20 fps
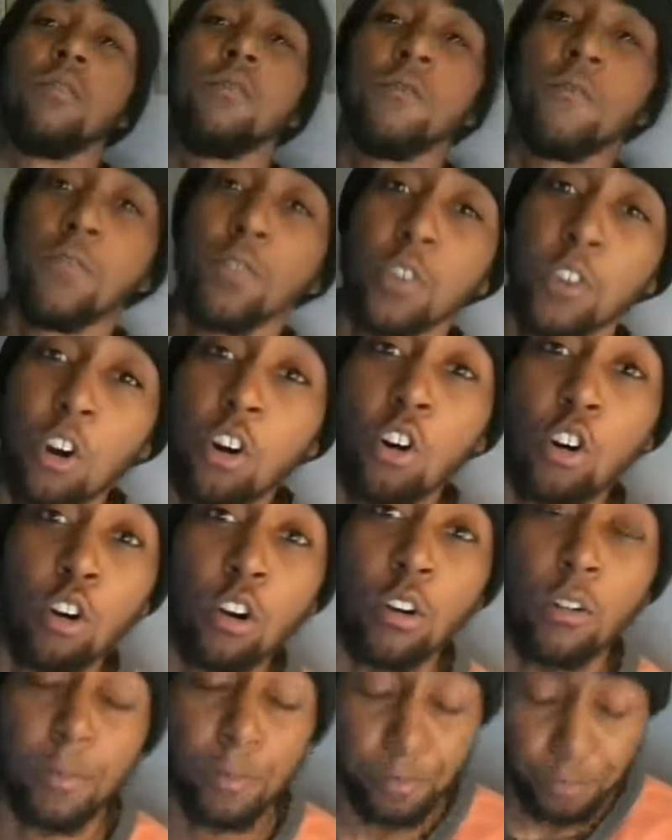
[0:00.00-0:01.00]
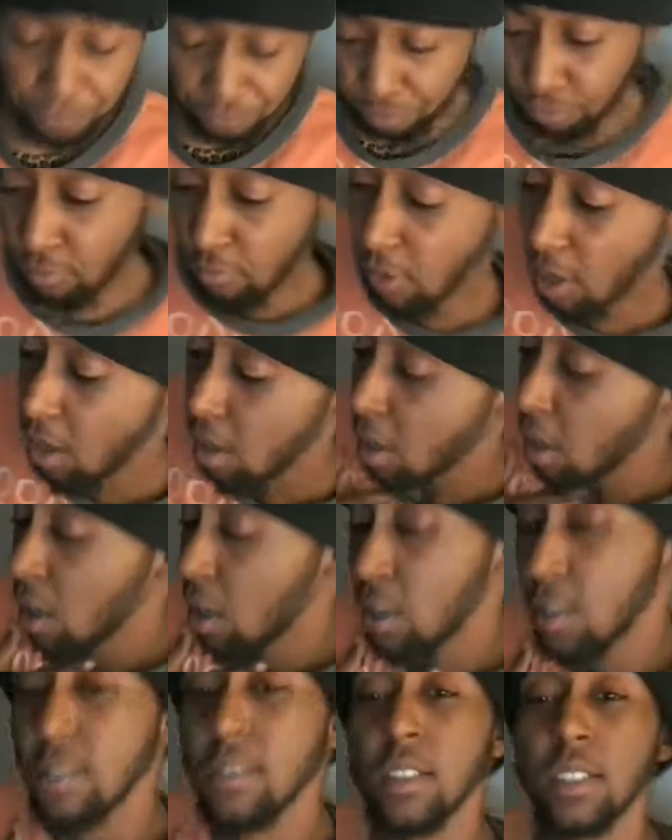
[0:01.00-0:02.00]
for your art.
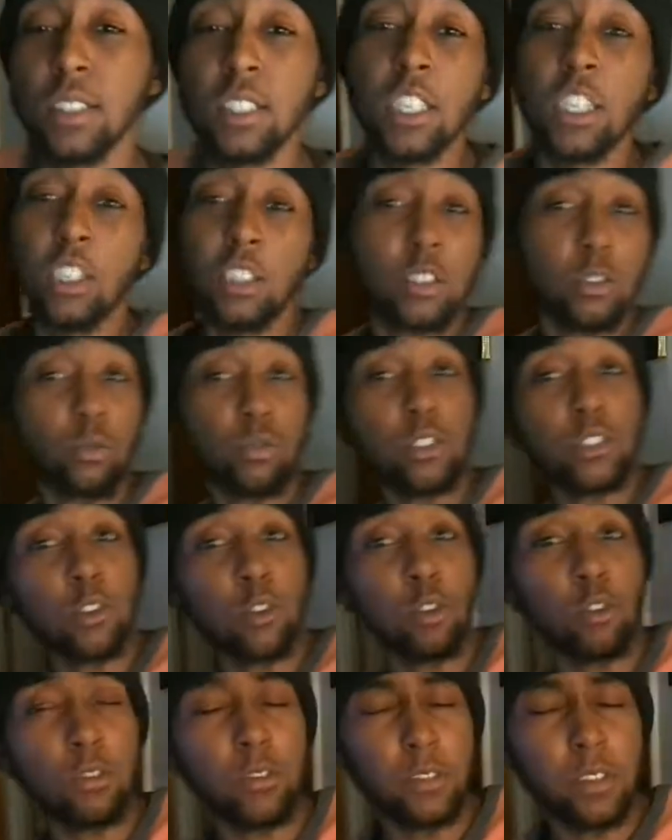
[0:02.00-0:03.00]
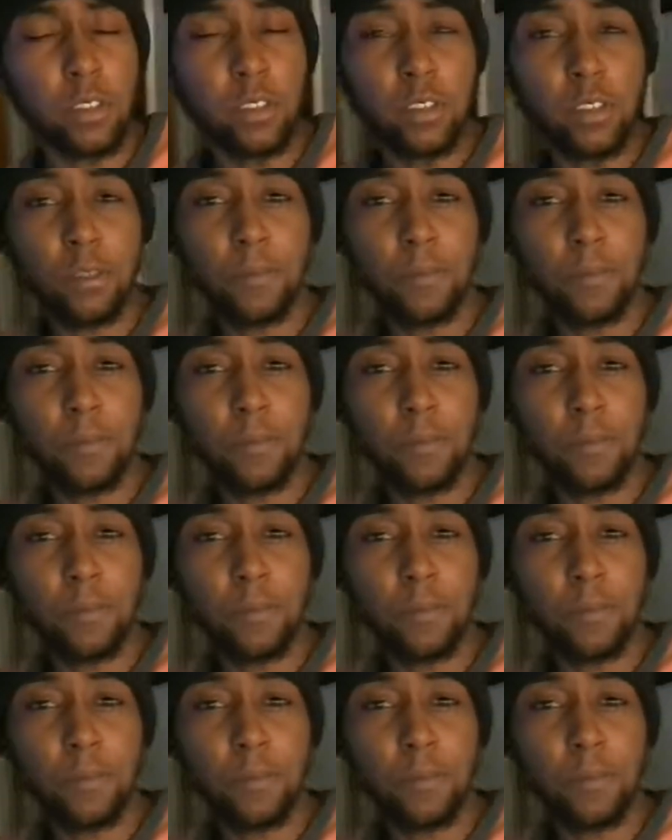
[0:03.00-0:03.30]
This thing is so soft